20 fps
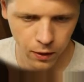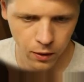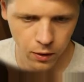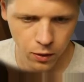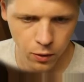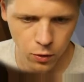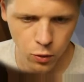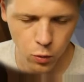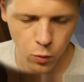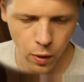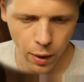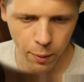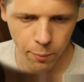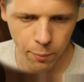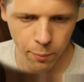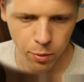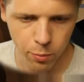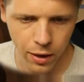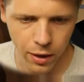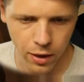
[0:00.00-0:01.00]

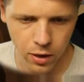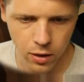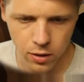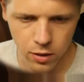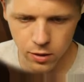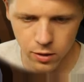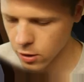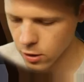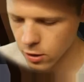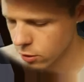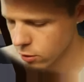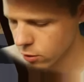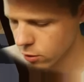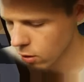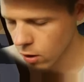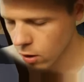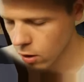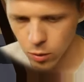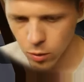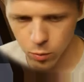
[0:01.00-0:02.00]
ember bed texture,
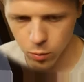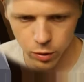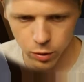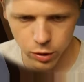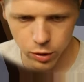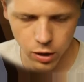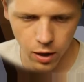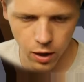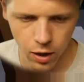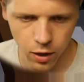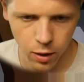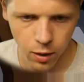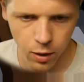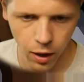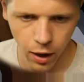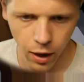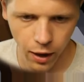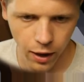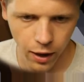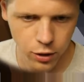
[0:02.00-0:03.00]
which I
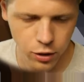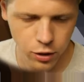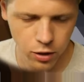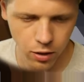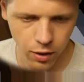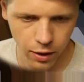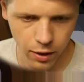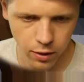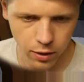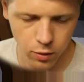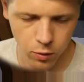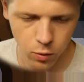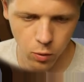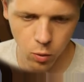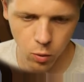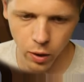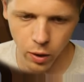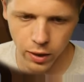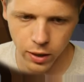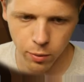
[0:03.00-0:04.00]
actually like
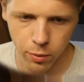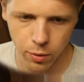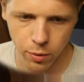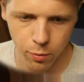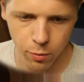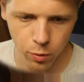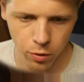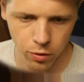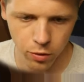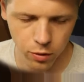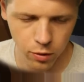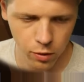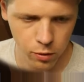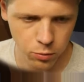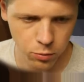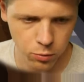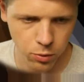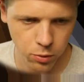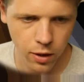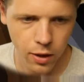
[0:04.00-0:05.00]
quite a bit more than the old
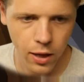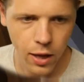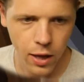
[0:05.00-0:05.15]
one.